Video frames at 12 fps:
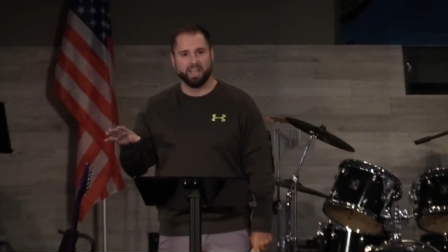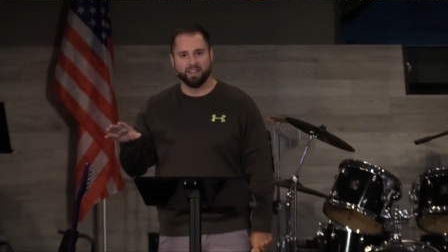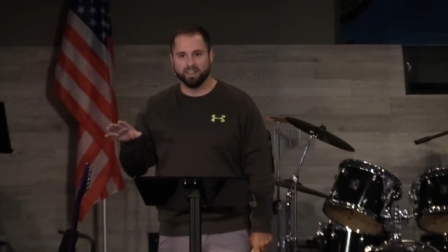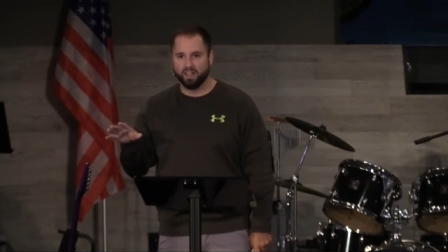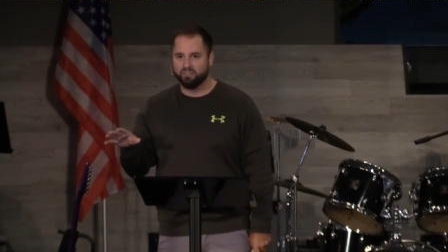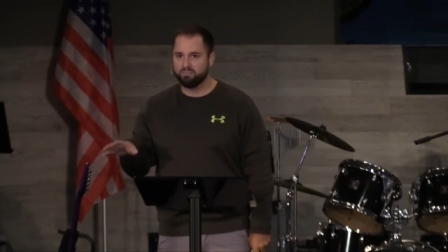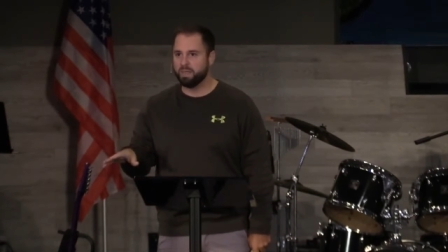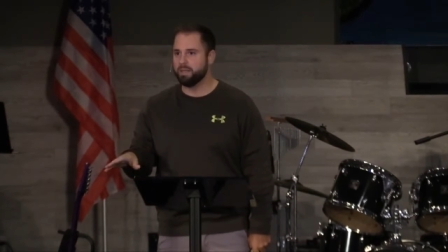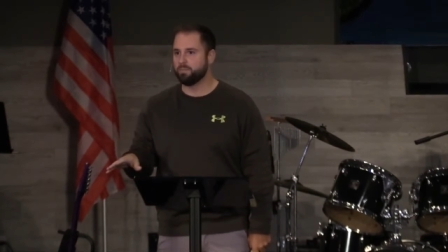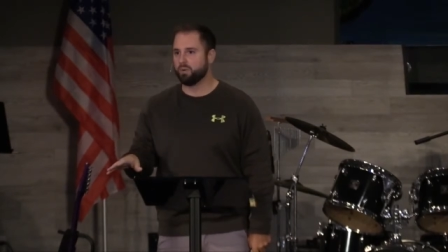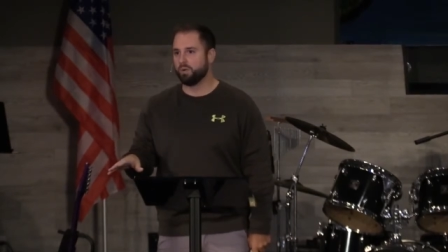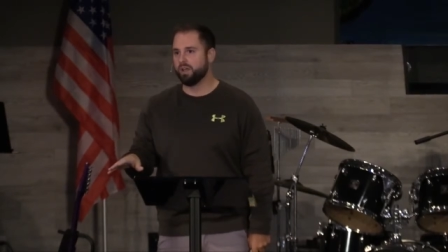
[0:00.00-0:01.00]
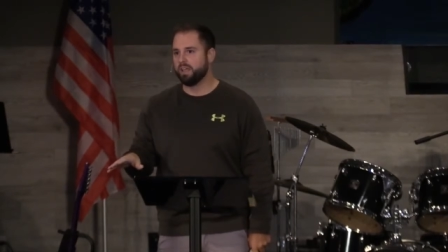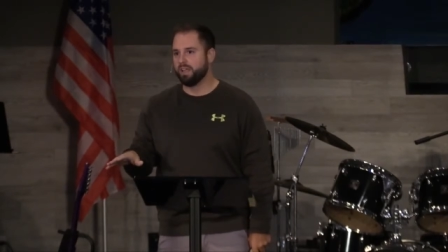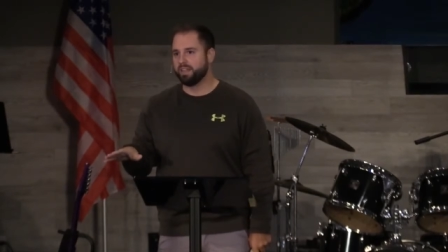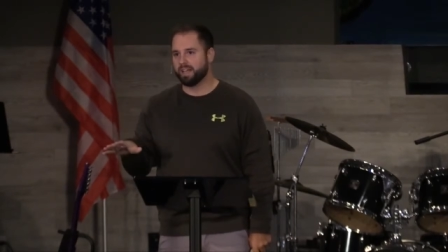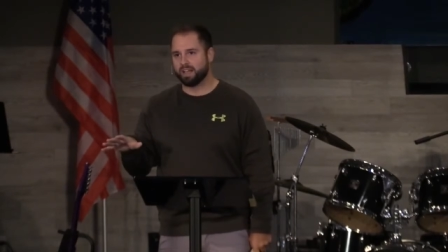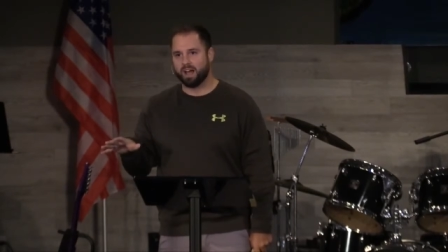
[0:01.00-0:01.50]
and love people,
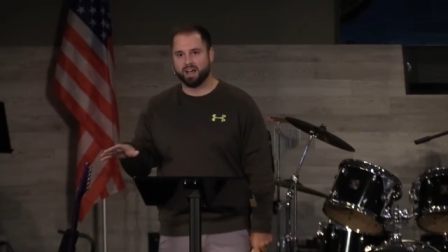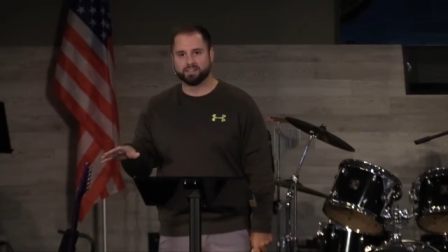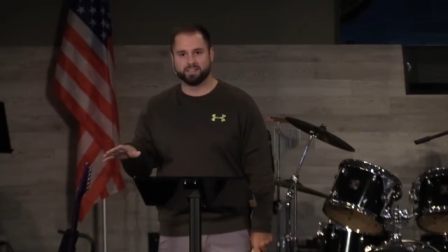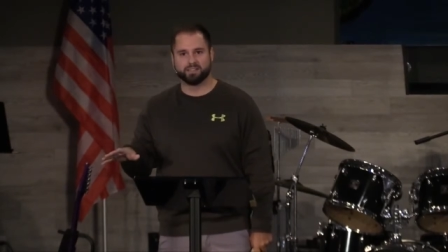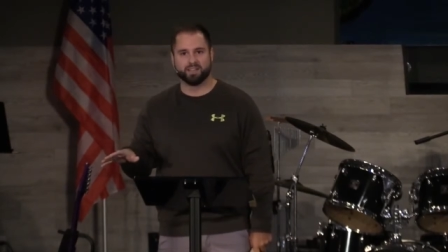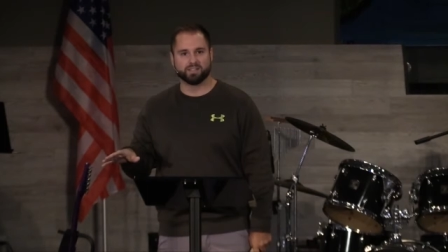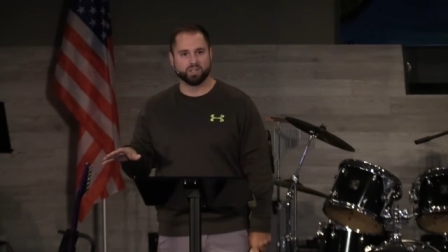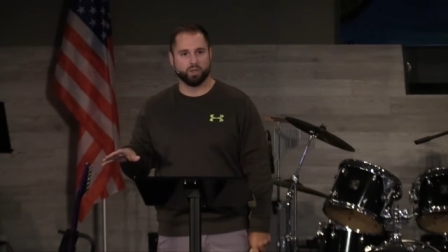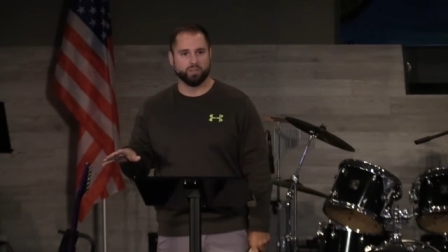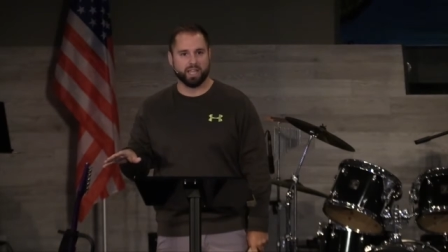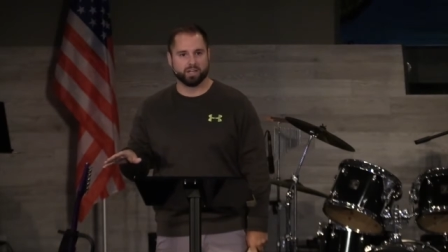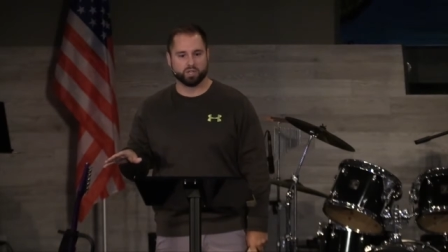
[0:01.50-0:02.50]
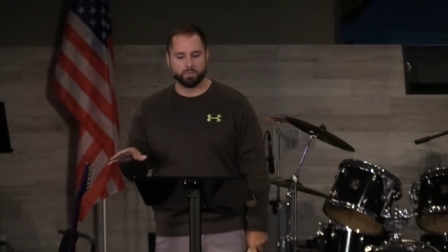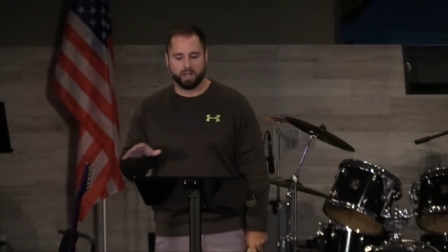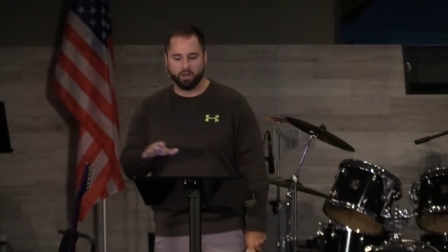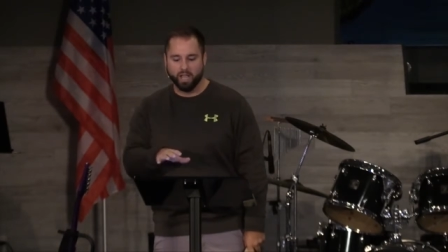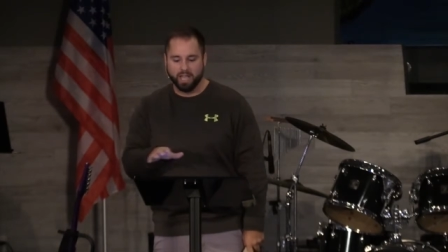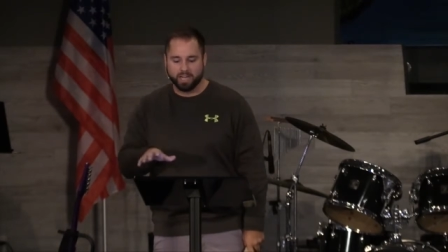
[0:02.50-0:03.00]
and that causes us to go the extra
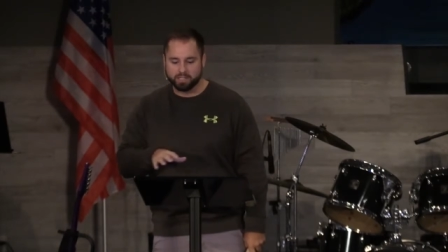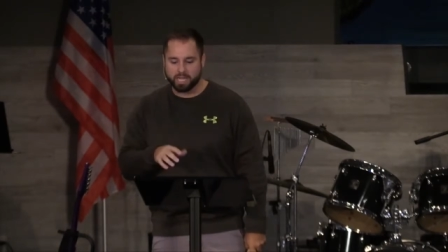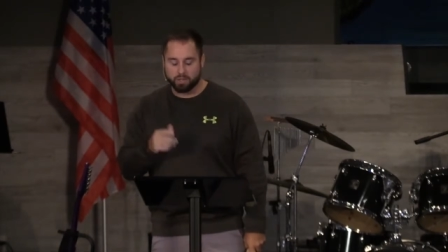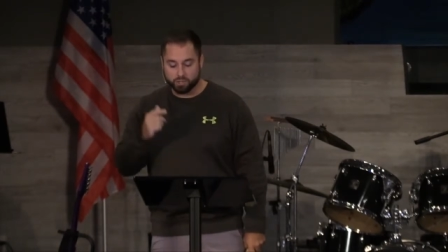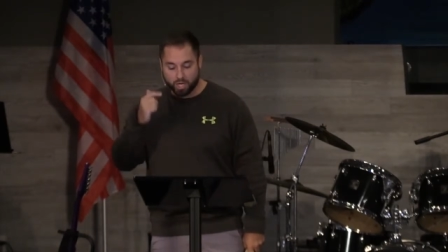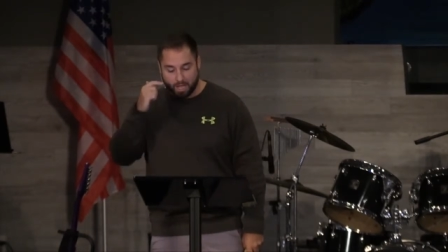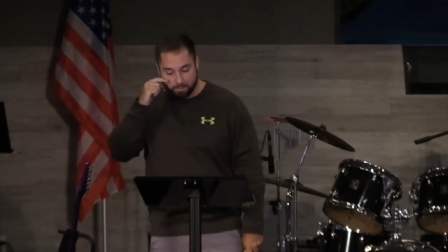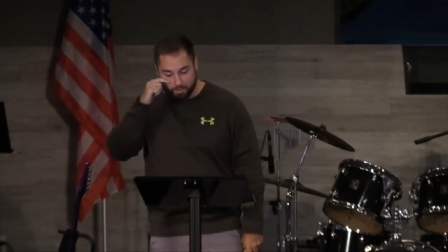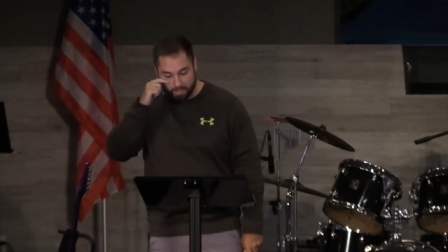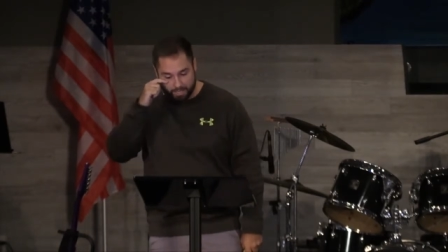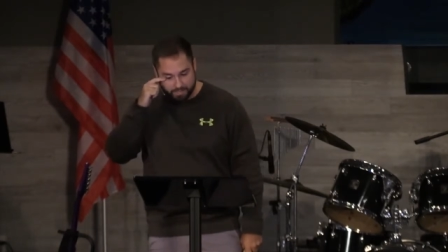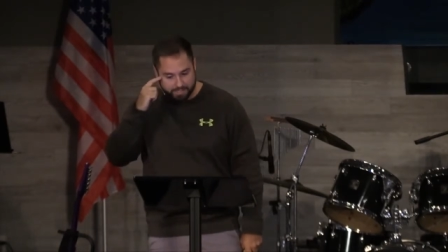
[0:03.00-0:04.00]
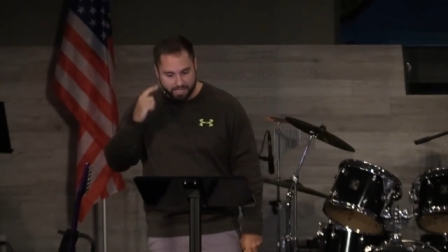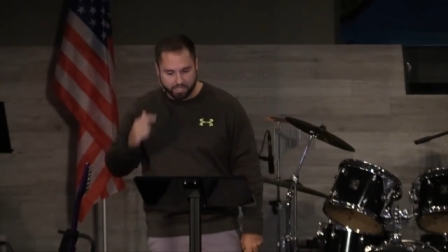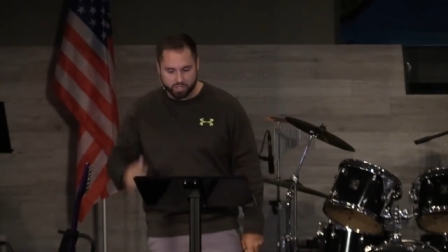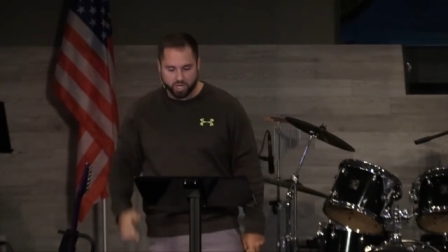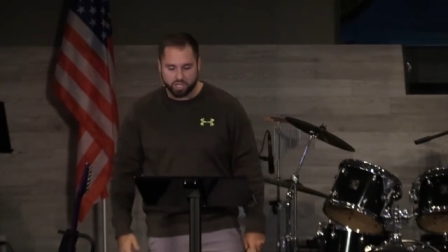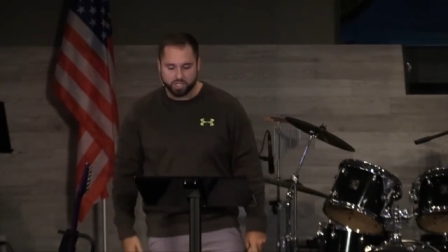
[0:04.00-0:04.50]
mile. Here's how John put it in 2
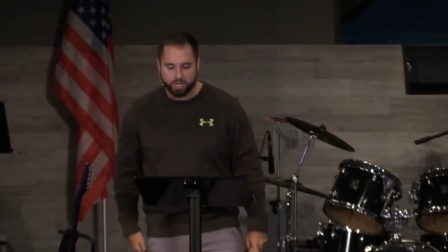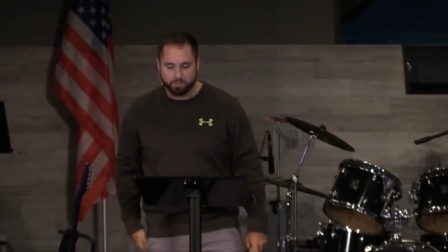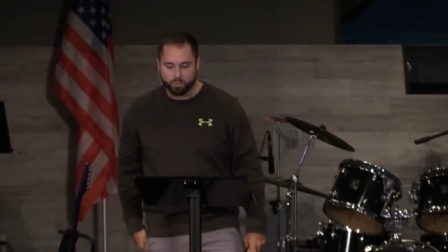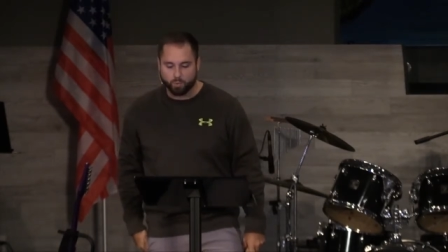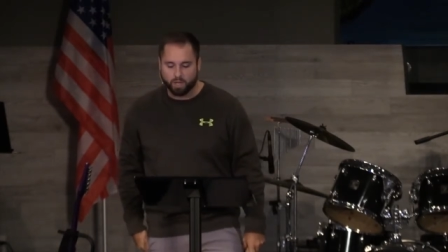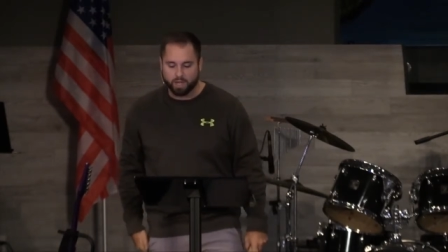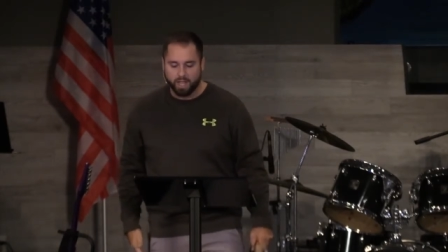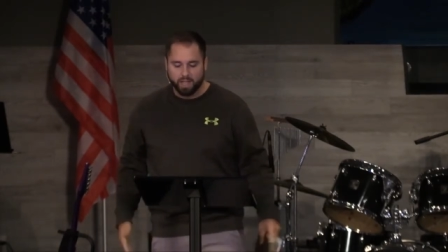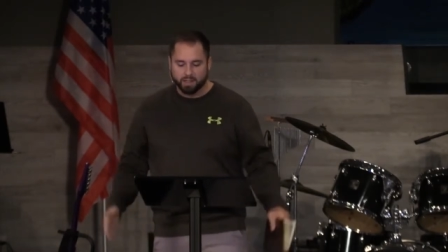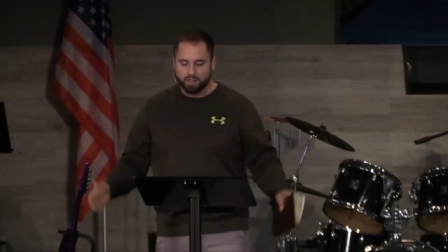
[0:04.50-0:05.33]
John chapter 1.